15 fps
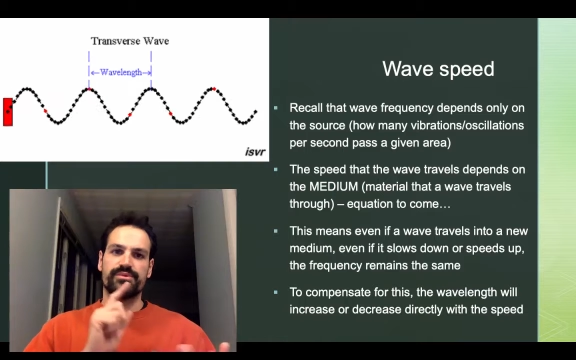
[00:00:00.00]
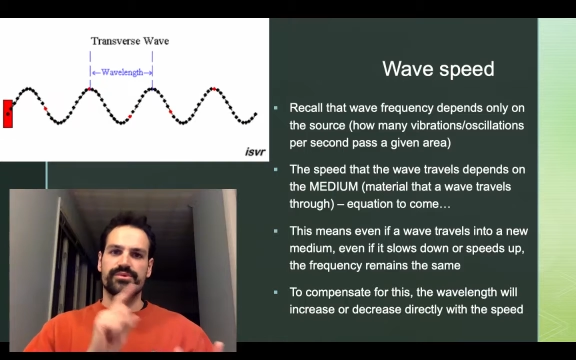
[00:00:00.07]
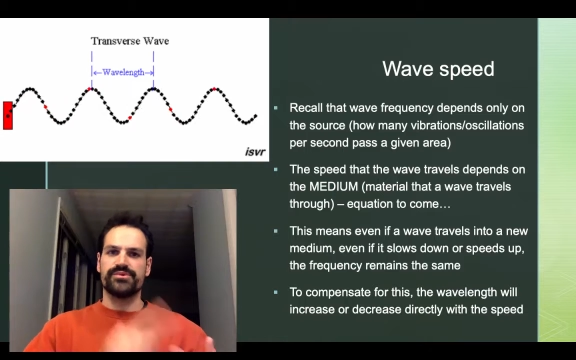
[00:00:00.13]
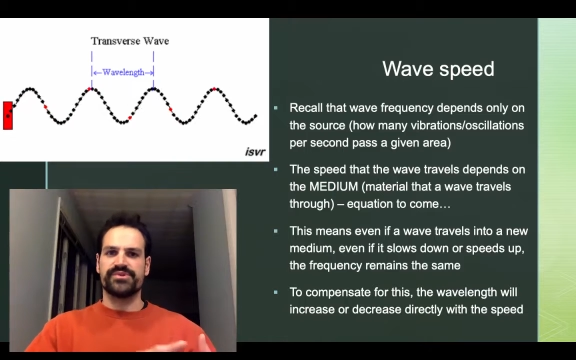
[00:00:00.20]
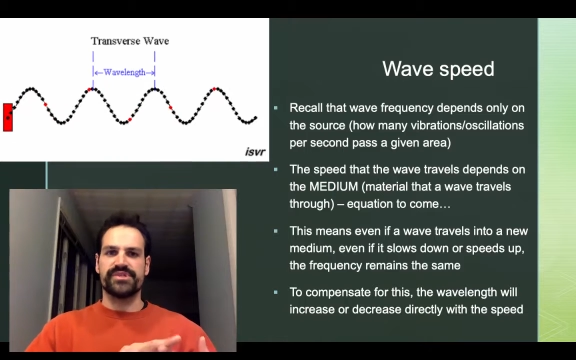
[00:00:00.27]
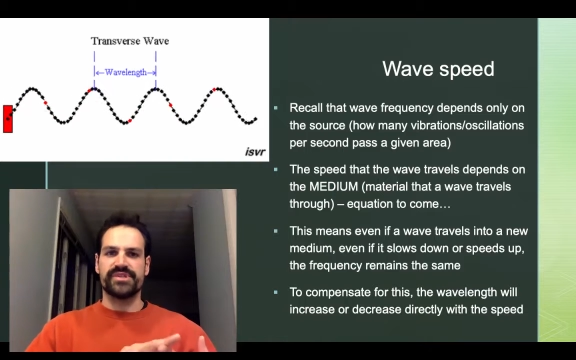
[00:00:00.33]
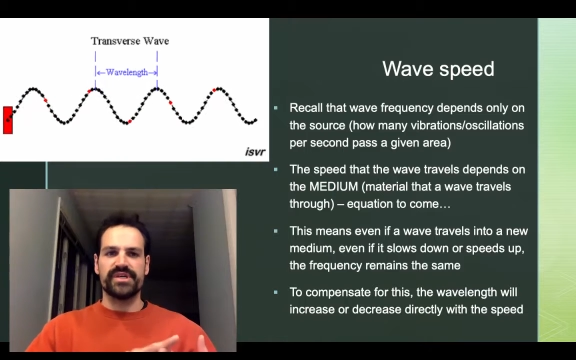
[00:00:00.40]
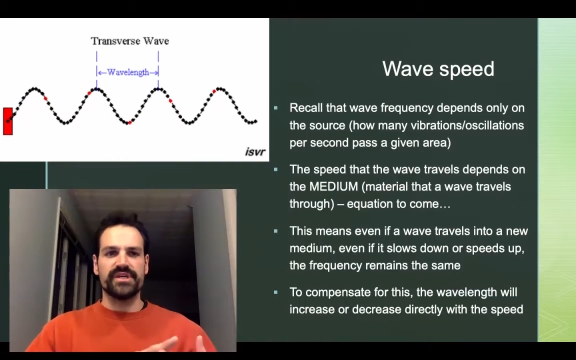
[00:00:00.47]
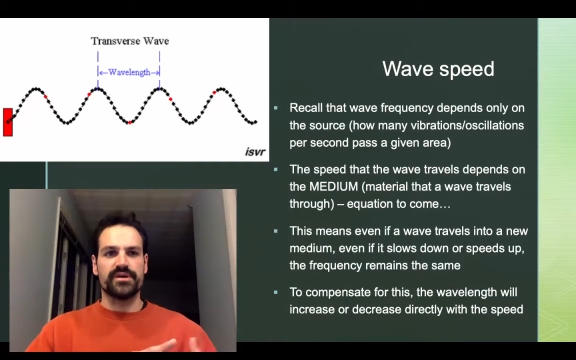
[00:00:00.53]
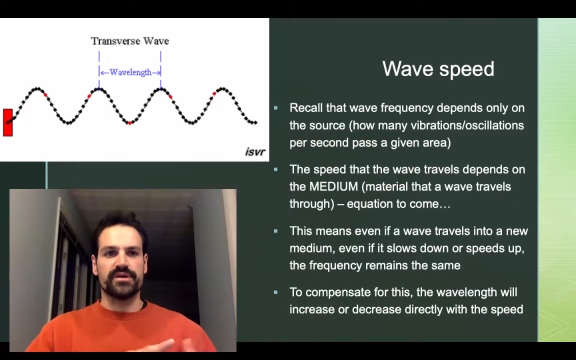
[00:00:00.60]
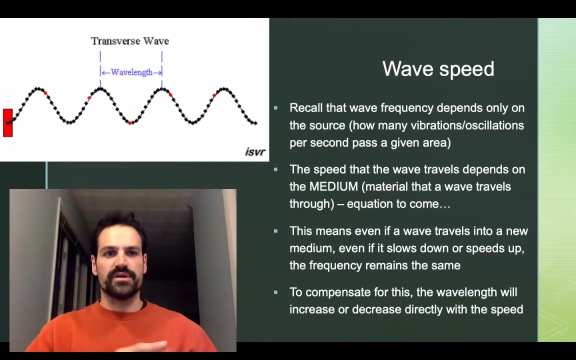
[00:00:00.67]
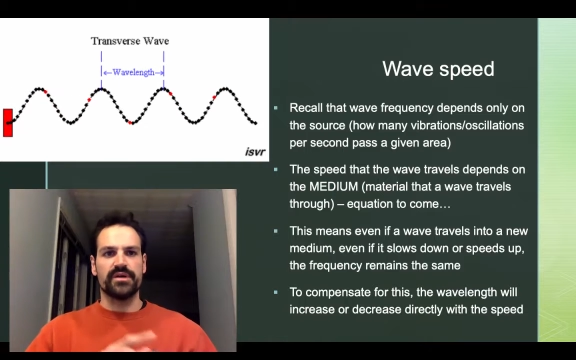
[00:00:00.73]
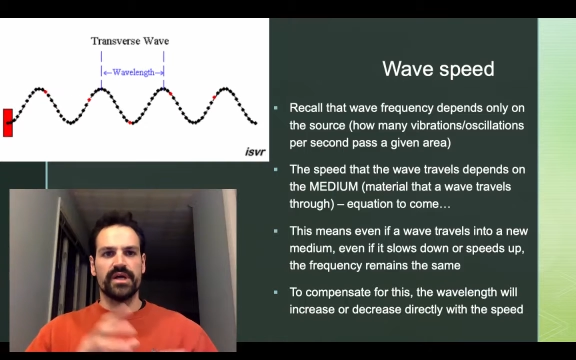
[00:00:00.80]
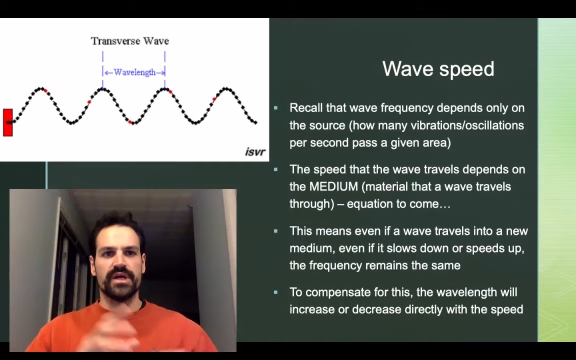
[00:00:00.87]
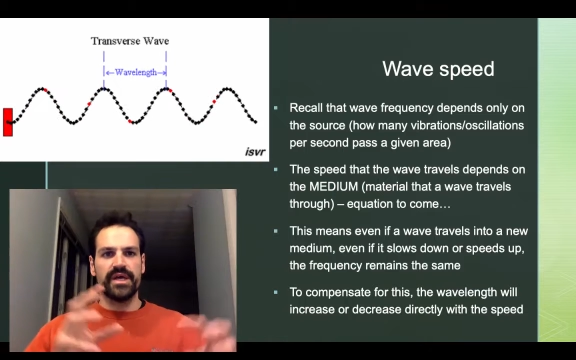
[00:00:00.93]
through
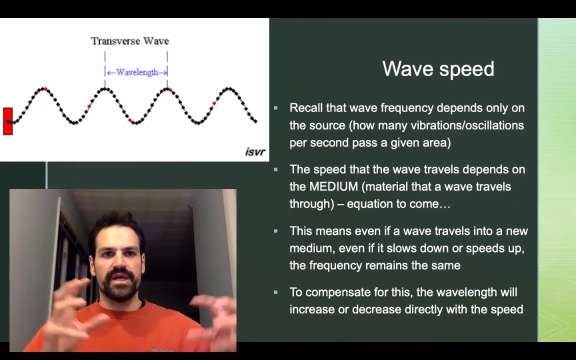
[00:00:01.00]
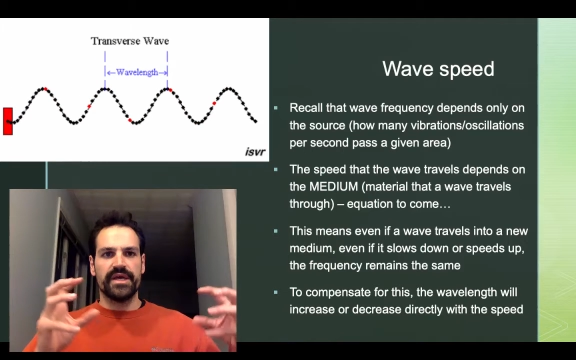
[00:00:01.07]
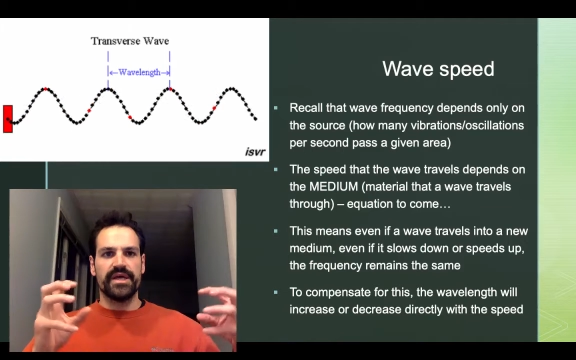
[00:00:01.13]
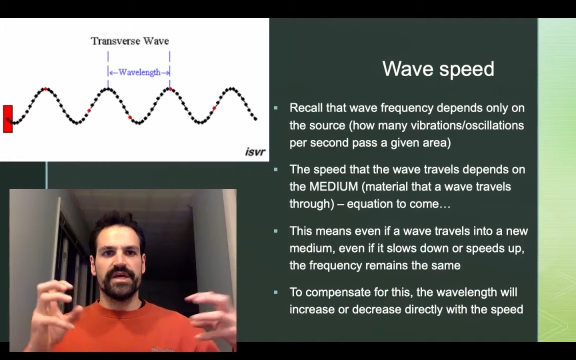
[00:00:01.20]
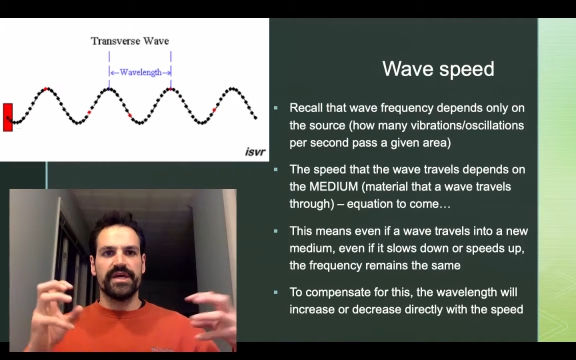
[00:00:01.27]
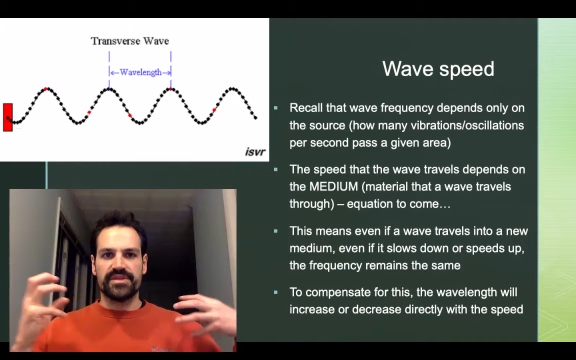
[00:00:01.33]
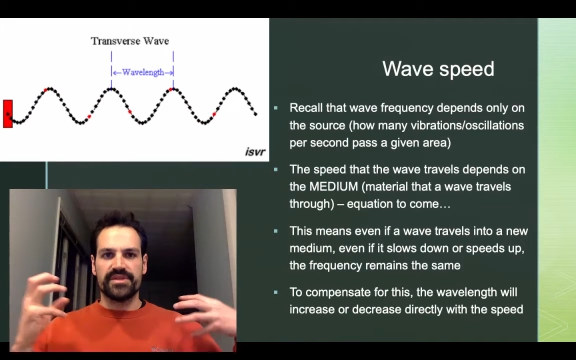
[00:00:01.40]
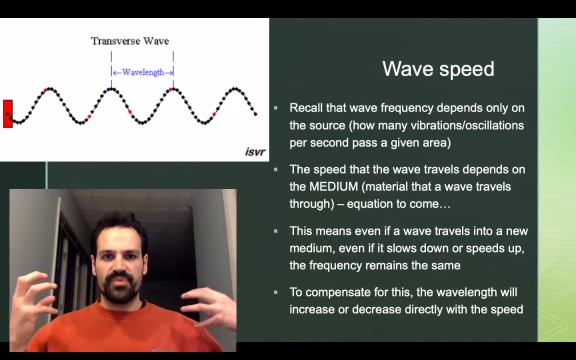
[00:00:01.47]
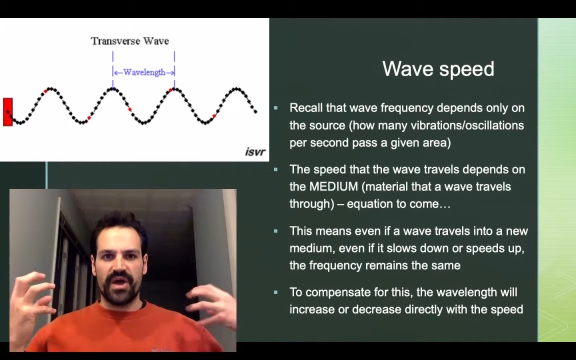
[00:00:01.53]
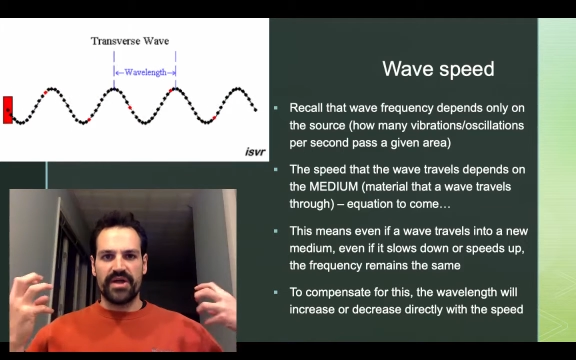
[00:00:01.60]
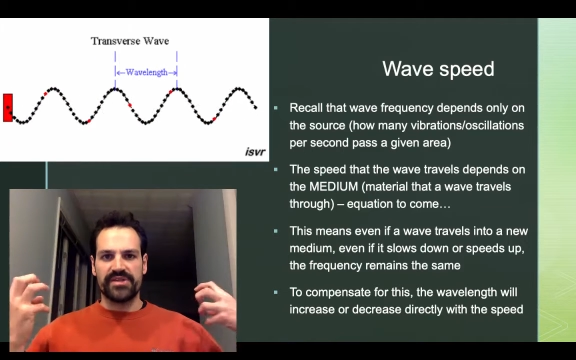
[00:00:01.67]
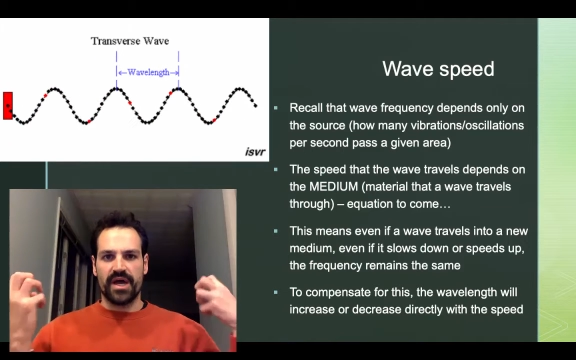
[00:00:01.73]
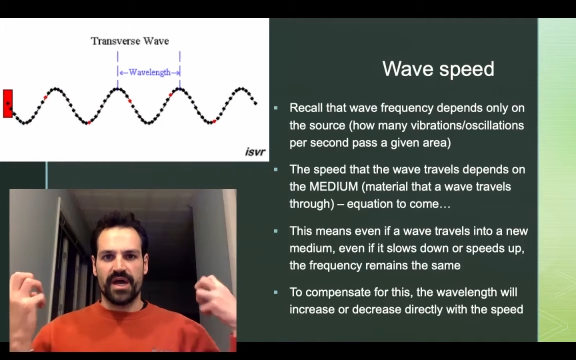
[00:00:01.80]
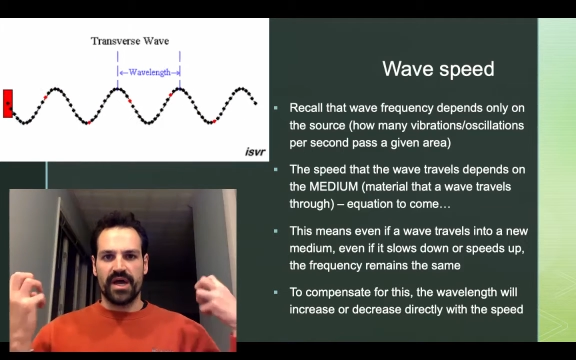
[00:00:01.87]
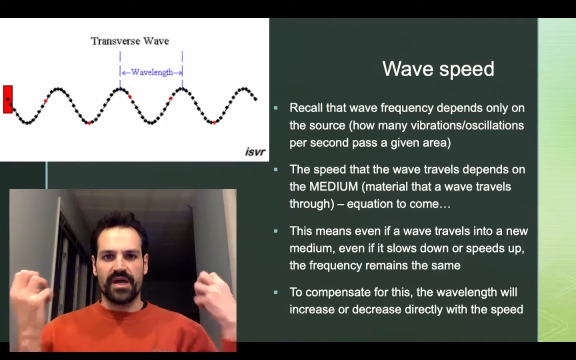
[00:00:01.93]
steel. It
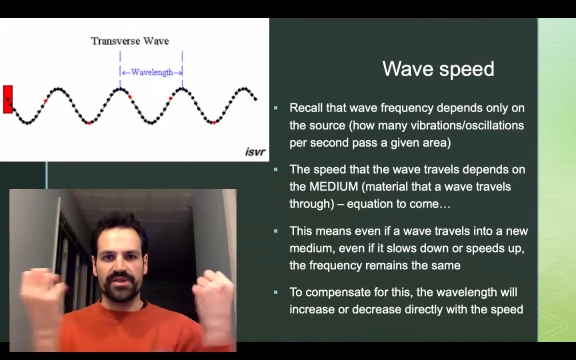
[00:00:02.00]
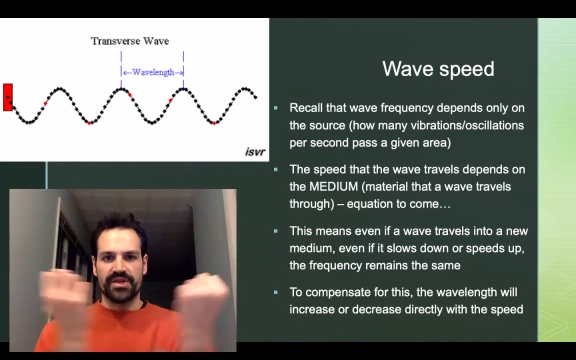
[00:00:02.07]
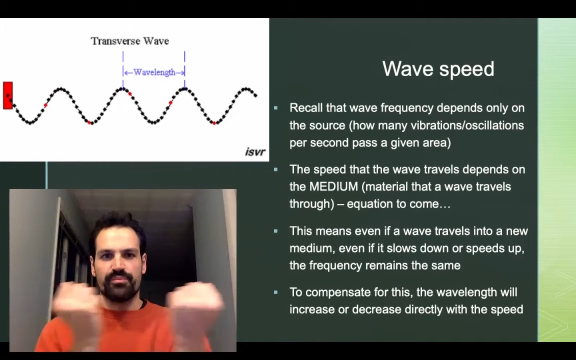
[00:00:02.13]
depends on